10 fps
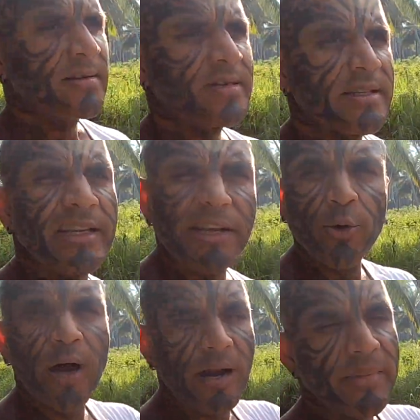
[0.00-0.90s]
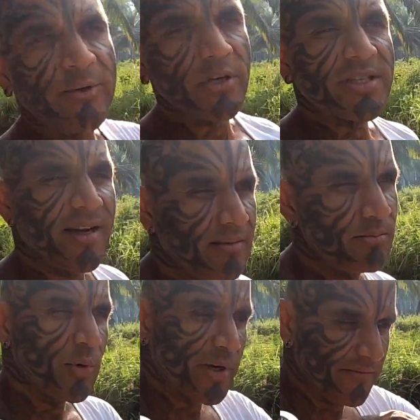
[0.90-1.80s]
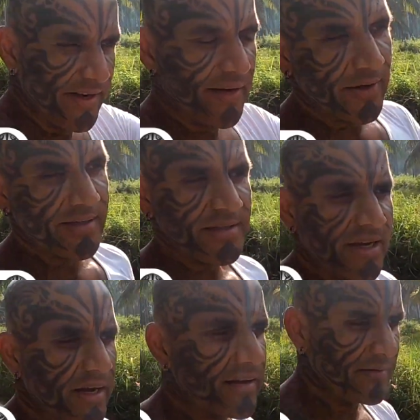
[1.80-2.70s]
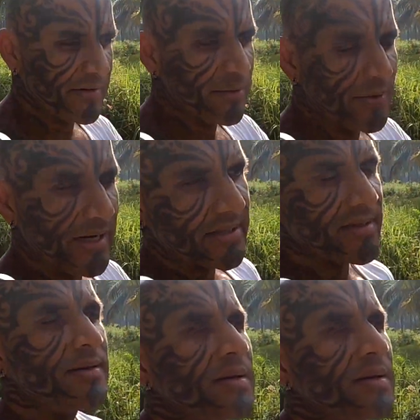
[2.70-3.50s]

this is a new Garmin watch I'll put a video and share it with you later